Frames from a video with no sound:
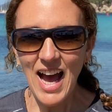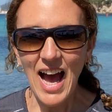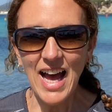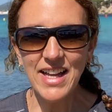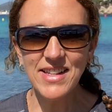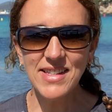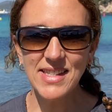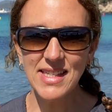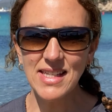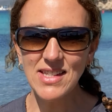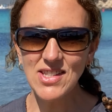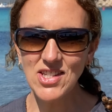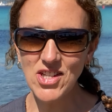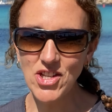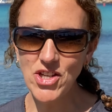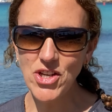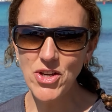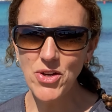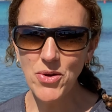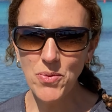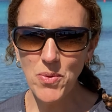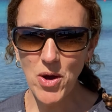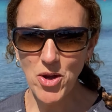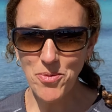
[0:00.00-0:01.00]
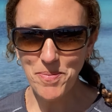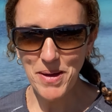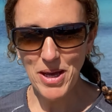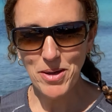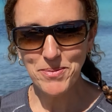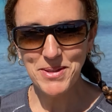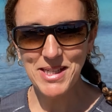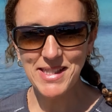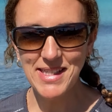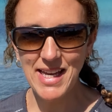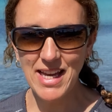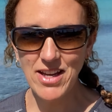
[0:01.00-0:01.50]
And since you won't be able
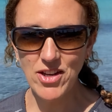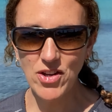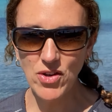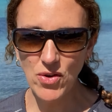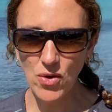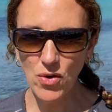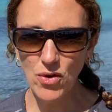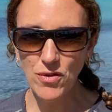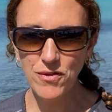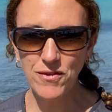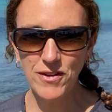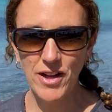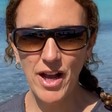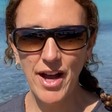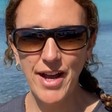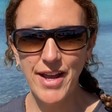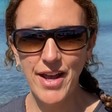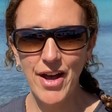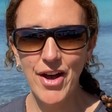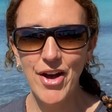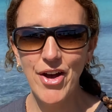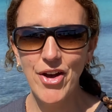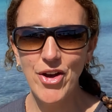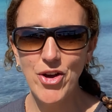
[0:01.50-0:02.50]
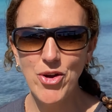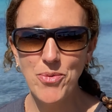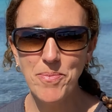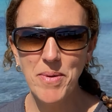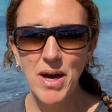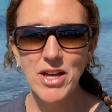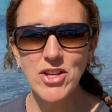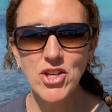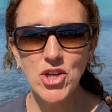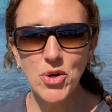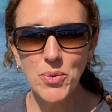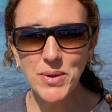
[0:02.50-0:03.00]
to take your flight home,
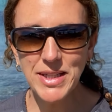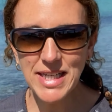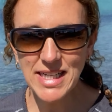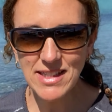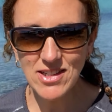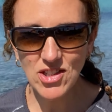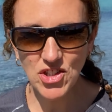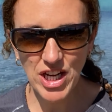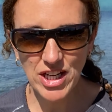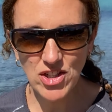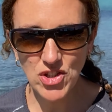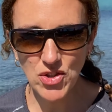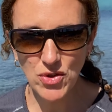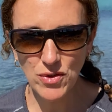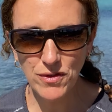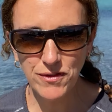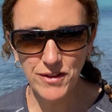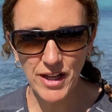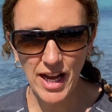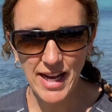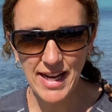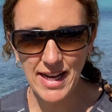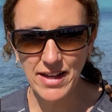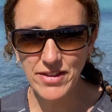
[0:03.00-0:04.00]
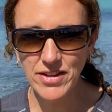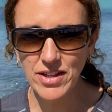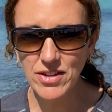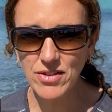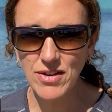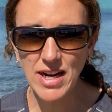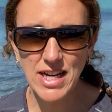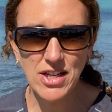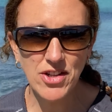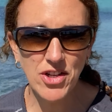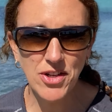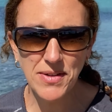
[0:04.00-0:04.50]
you will need to change your flight. And the
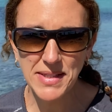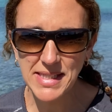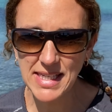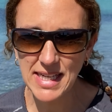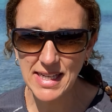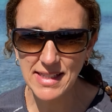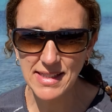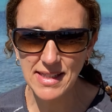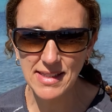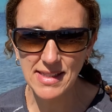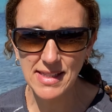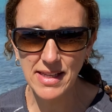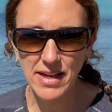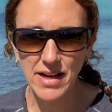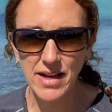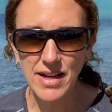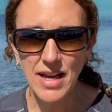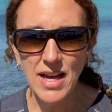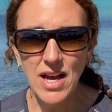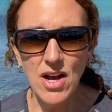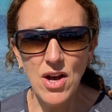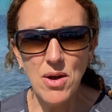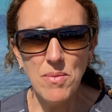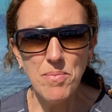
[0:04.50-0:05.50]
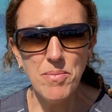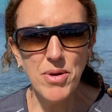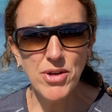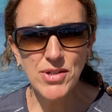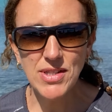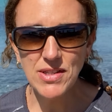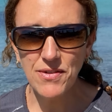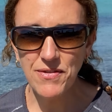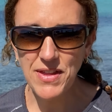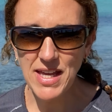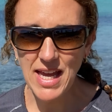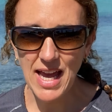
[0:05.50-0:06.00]
great news is that
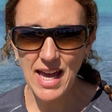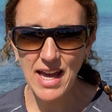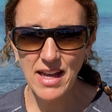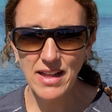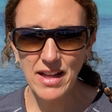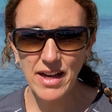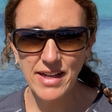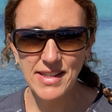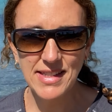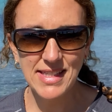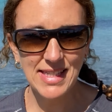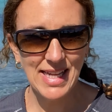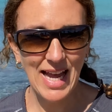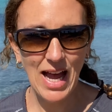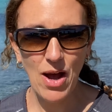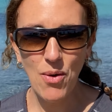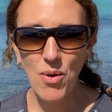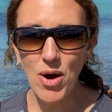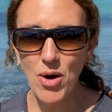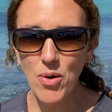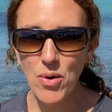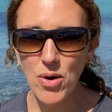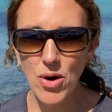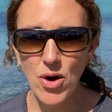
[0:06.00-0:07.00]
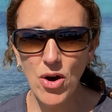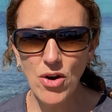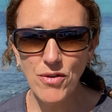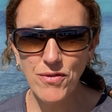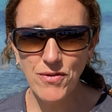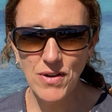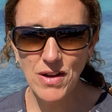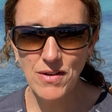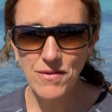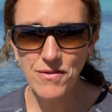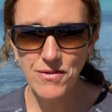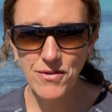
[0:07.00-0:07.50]
most of the airlines now are
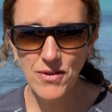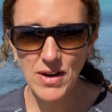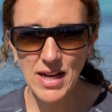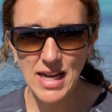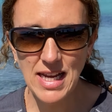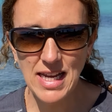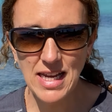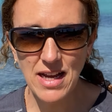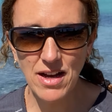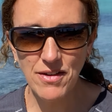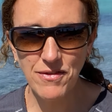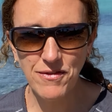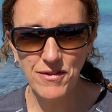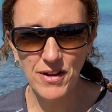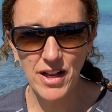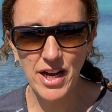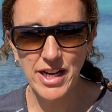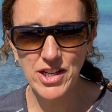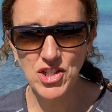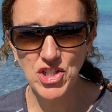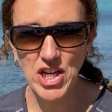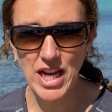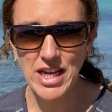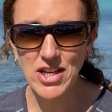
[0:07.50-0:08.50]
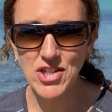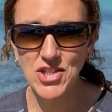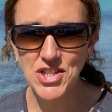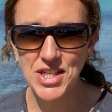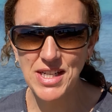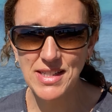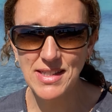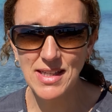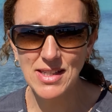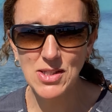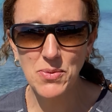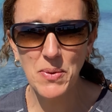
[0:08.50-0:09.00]
offering free flight
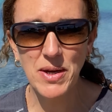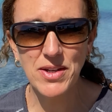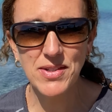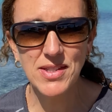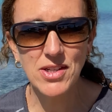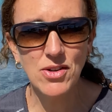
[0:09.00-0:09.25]
changes as well.